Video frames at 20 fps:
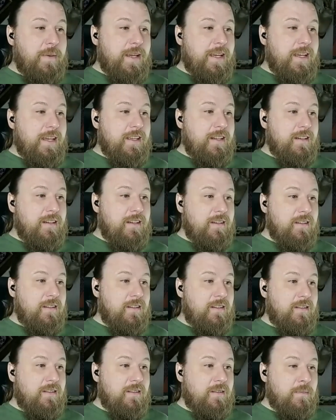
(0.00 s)
again? Stop
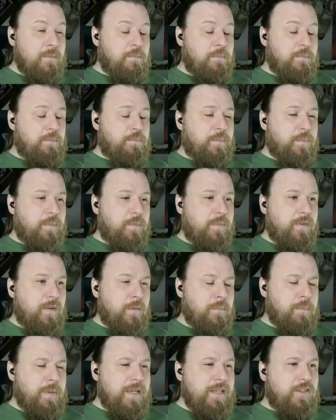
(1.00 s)
this.
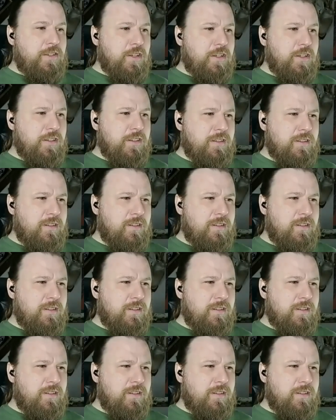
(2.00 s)
Beecher?